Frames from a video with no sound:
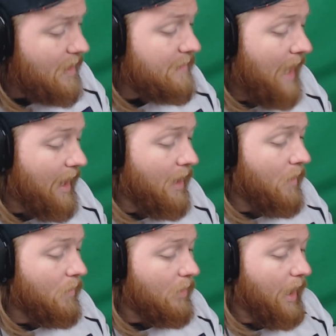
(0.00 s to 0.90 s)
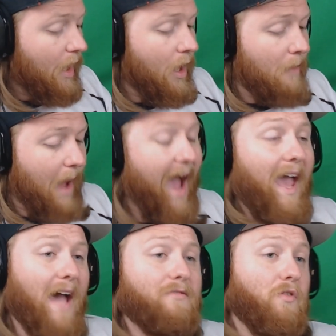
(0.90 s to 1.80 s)
Now, I
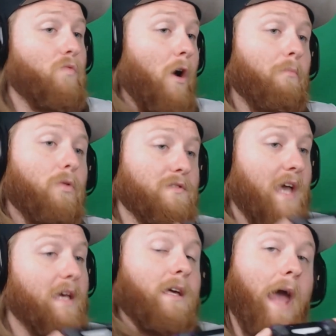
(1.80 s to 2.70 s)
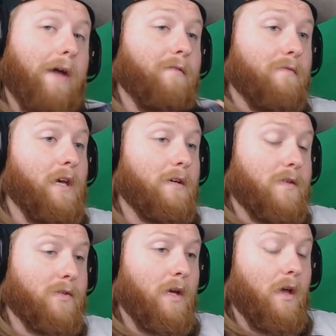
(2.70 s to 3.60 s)
had the rumble taken out of
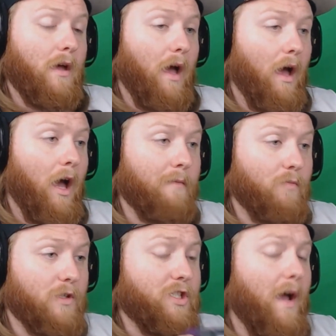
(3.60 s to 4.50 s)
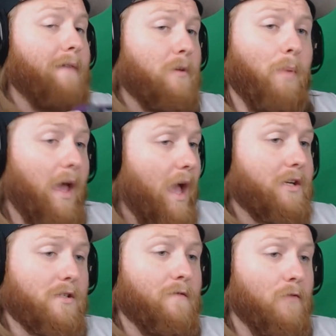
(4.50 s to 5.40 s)
this, which you have to pay
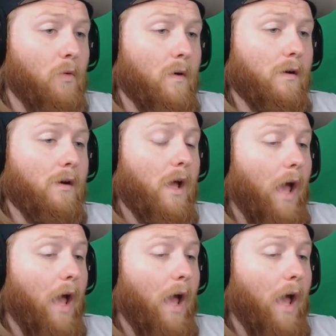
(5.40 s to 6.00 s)
extra for.